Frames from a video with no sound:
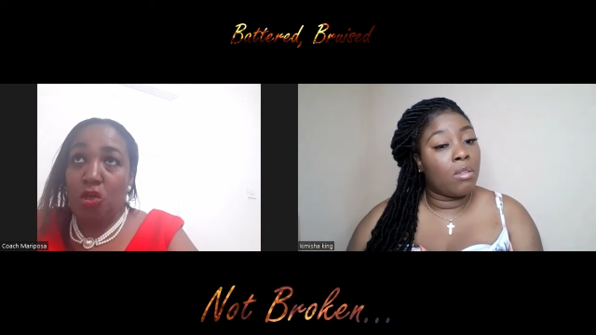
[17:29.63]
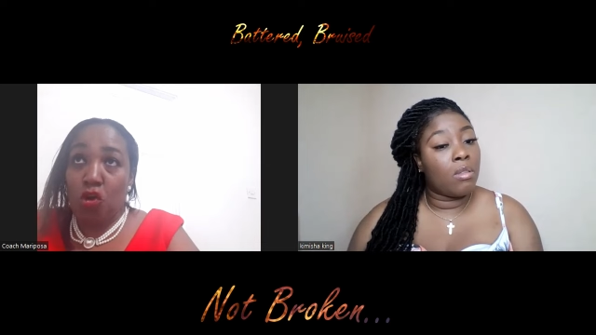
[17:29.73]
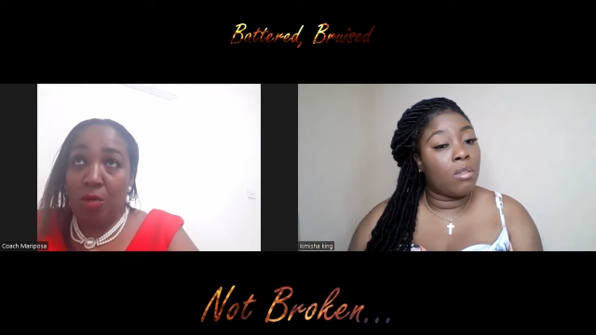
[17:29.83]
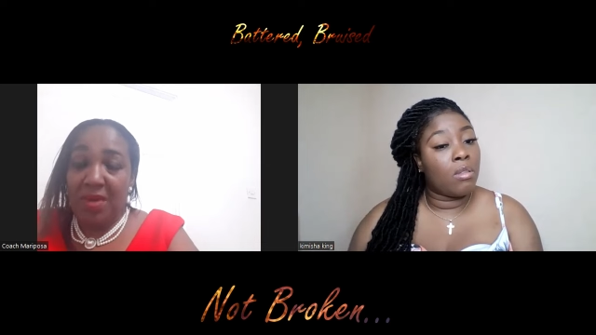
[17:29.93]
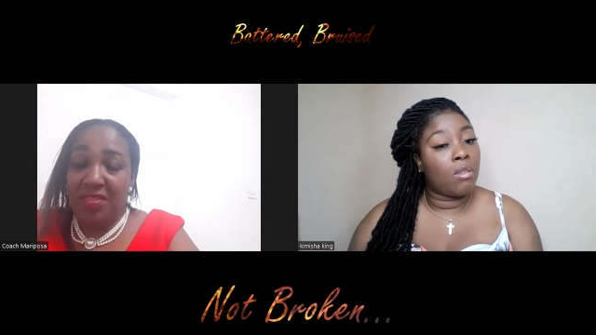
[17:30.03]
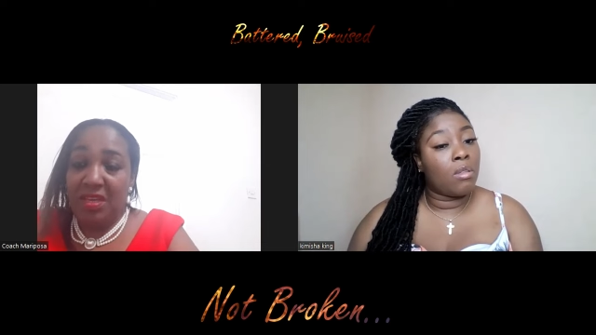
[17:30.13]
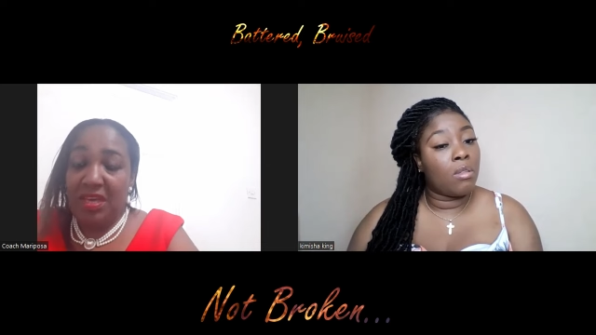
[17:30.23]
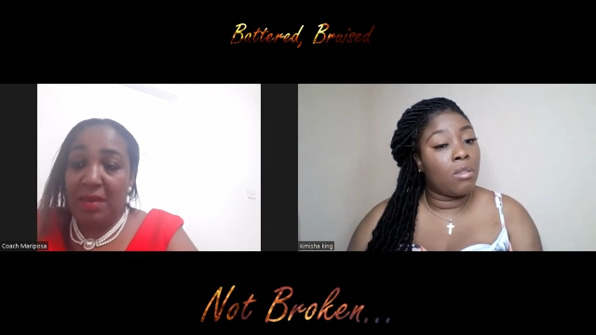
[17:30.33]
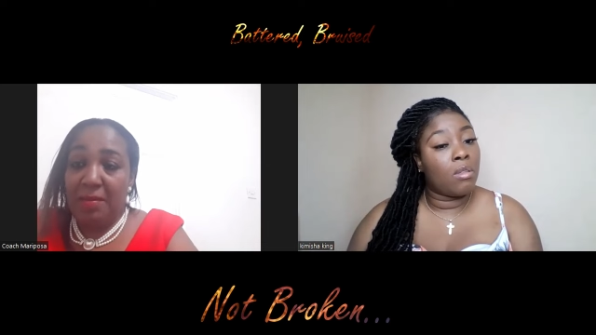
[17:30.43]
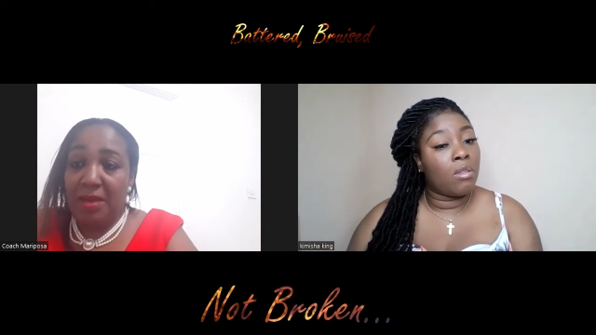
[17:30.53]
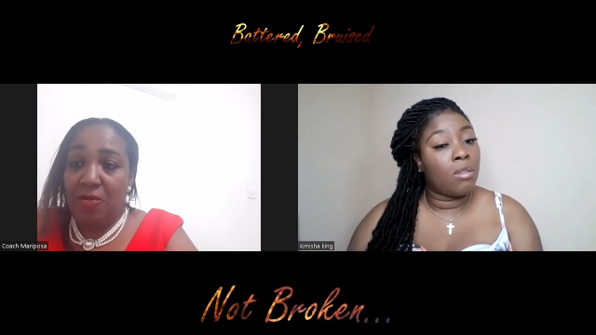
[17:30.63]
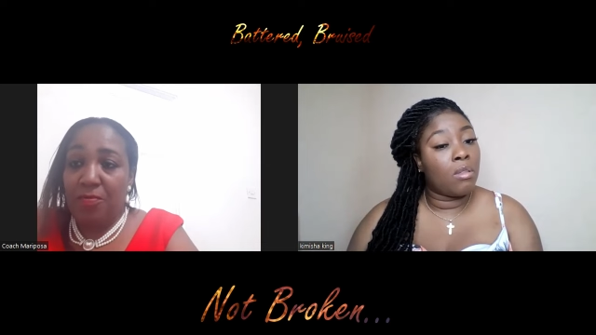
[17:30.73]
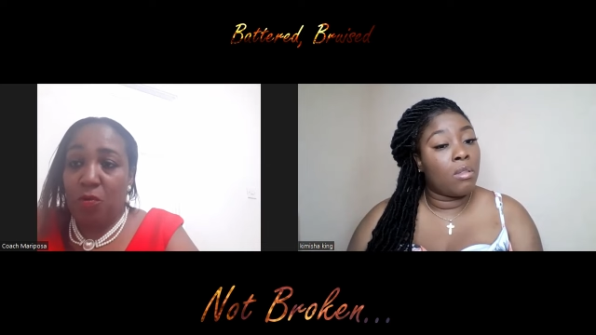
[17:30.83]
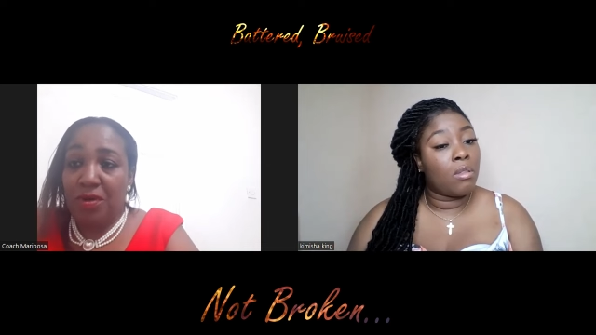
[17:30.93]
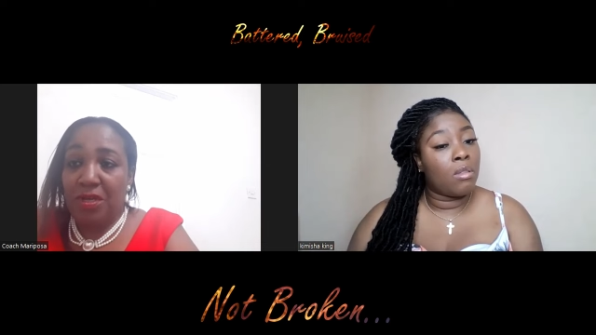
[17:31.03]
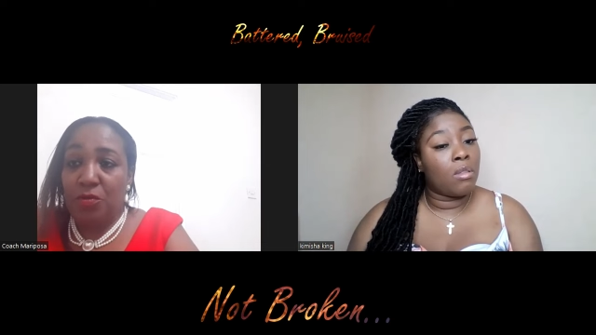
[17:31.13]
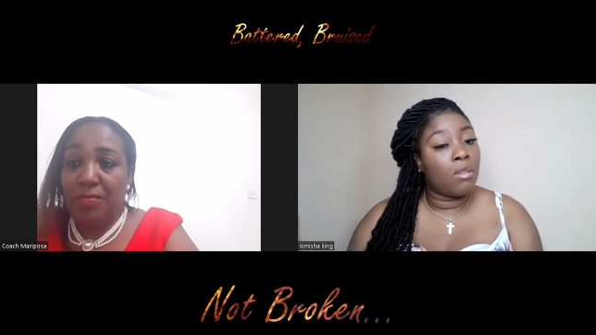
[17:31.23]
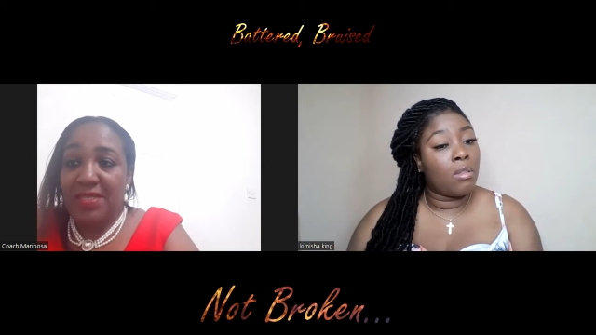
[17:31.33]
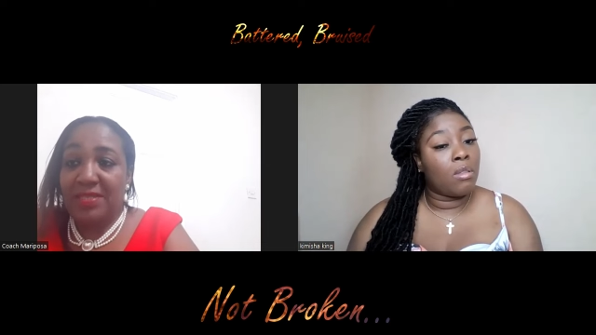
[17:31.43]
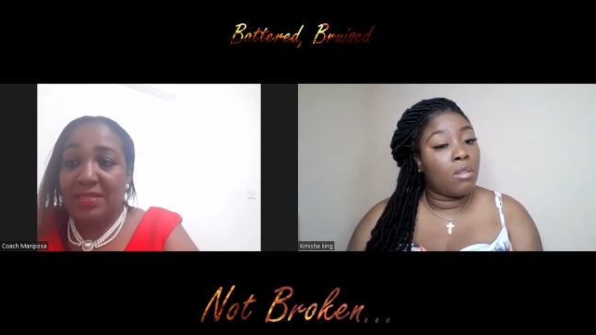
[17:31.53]
Speaker 1: your mother came here reporting you
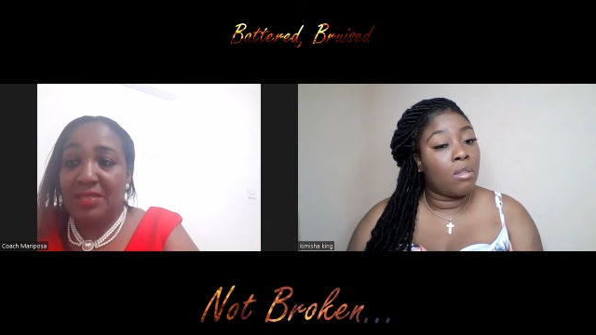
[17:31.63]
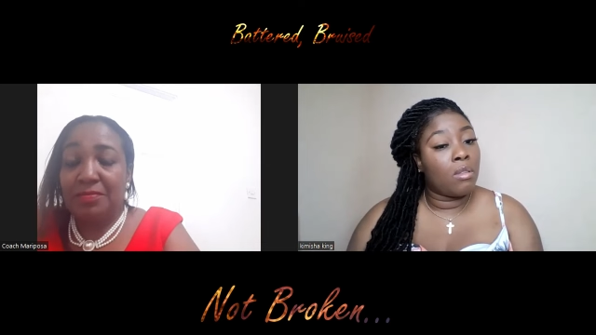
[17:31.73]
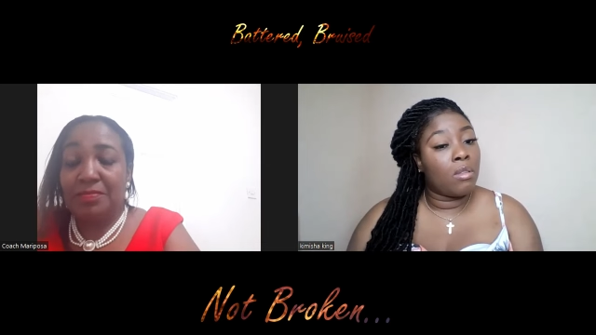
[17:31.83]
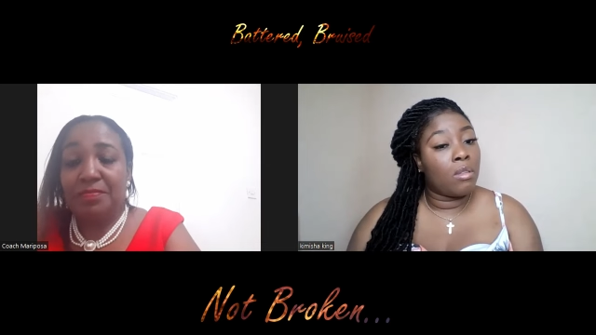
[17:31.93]
missing.